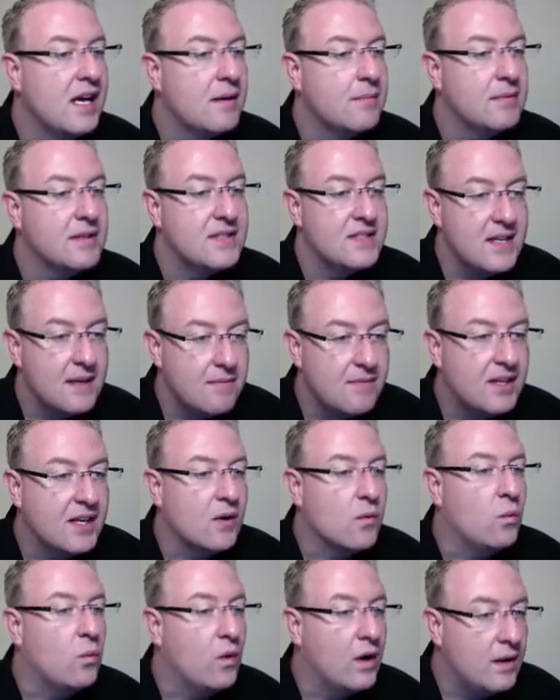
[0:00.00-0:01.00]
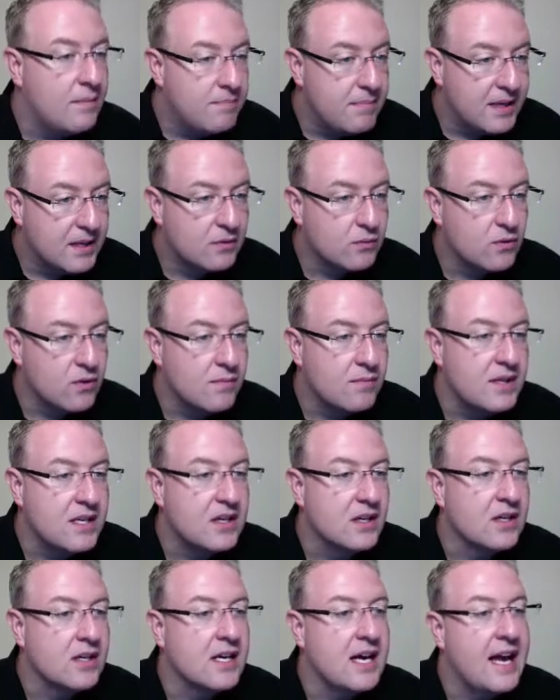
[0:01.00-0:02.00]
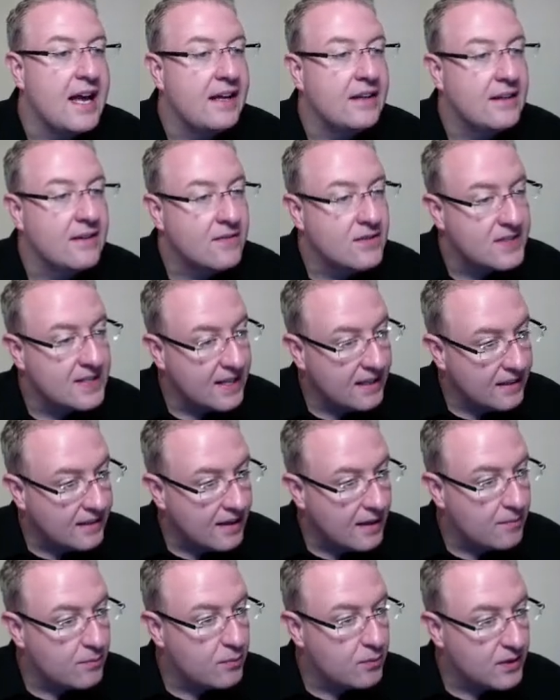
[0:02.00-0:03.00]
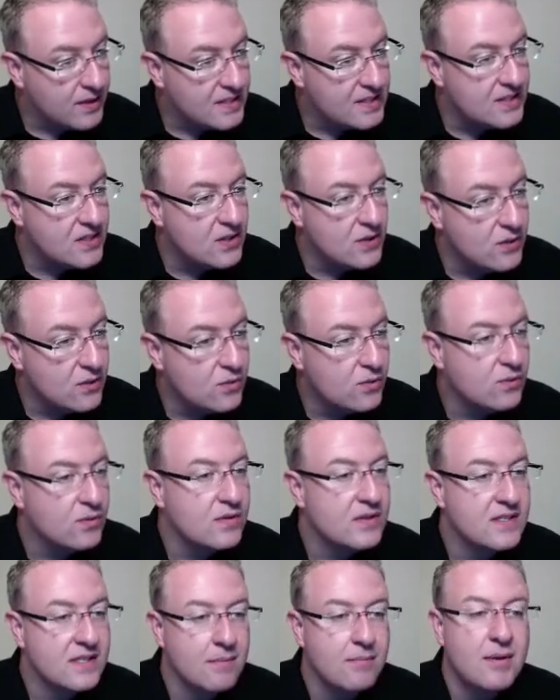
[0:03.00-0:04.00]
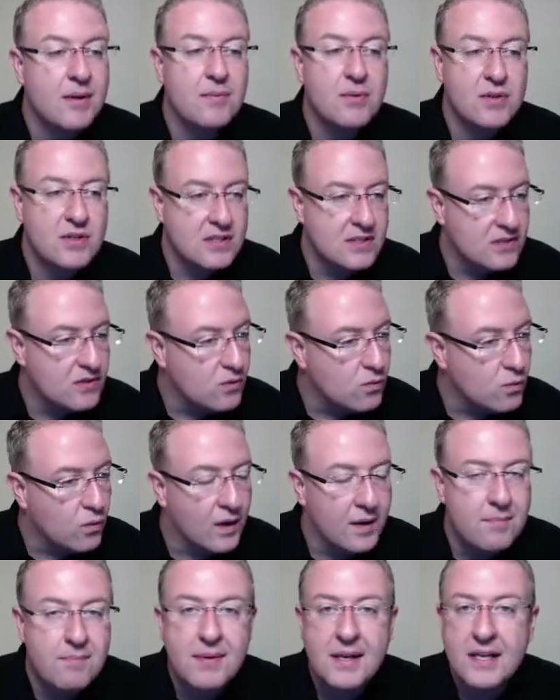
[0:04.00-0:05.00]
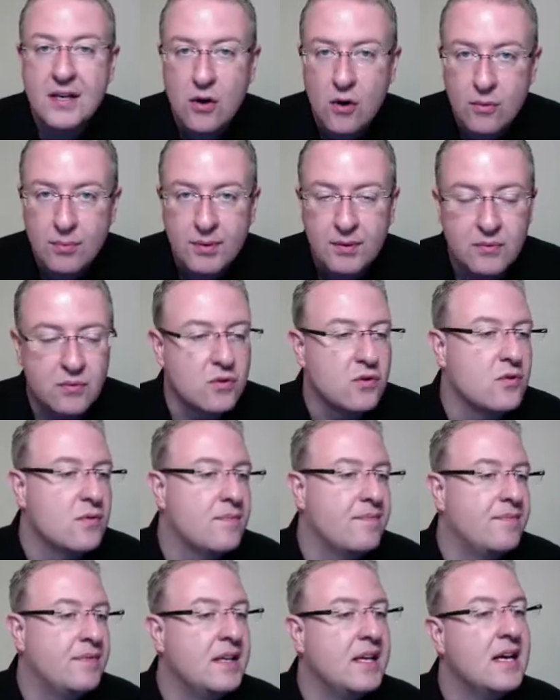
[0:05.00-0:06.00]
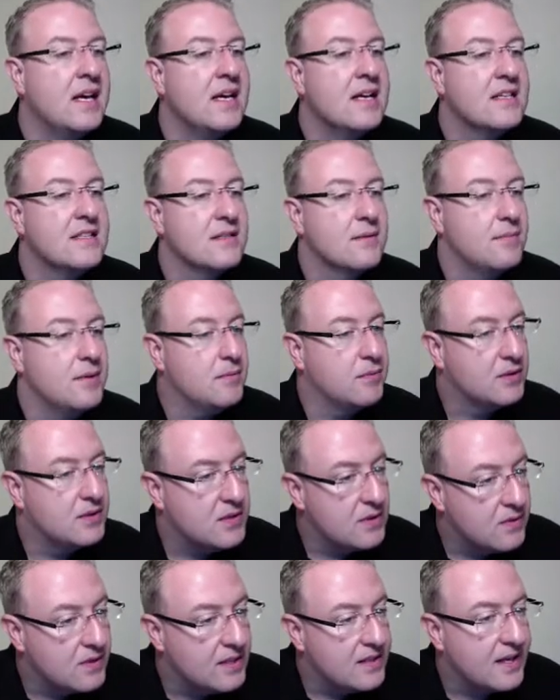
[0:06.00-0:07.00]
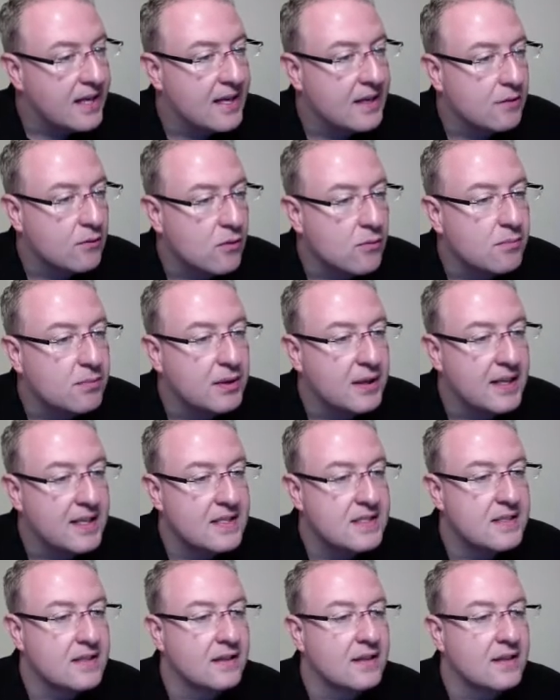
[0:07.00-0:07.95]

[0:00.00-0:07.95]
But same thing, one big room here, and they've set it up with two, some people just do one big open room, some people do the dining room plus the